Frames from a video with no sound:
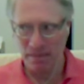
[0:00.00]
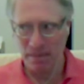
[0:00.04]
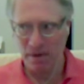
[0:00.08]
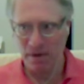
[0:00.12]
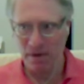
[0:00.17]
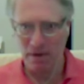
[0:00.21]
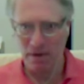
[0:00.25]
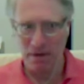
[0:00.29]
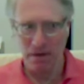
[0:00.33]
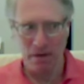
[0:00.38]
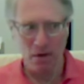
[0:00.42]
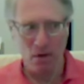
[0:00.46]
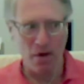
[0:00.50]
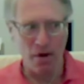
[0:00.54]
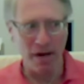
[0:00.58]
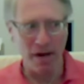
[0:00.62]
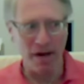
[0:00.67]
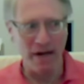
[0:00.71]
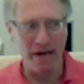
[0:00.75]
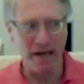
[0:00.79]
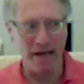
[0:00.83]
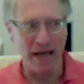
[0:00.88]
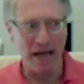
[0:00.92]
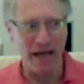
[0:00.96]

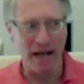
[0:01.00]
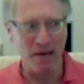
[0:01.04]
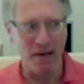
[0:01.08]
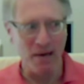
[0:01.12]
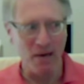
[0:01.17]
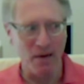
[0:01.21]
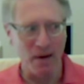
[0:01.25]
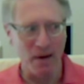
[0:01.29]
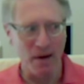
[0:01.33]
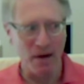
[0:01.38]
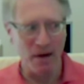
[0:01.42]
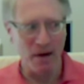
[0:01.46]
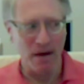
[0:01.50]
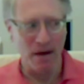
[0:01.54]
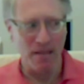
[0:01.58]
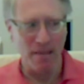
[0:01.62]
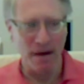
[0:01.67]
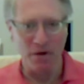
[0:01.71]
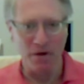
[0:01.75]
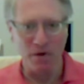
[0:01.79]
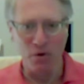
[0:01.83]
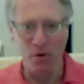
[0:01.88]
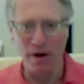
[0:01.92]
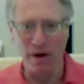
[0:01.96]
according to Ken,
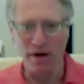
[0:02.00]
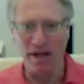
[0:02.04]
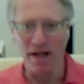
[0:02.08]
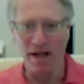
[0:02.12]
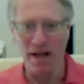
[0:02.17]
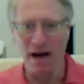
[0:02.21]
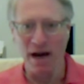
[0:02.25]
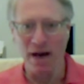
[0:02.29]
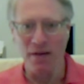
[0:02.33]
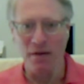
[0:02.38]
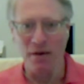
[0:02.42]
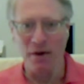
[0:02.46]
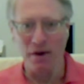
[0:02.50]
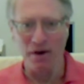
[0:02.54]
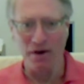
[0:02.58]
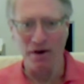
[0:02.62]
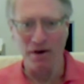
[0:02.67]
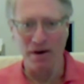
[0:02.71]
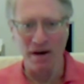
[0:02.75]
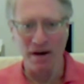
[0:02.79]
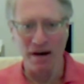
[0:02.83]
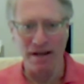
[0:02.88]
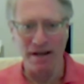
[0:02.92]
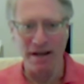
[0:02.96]
about 20 other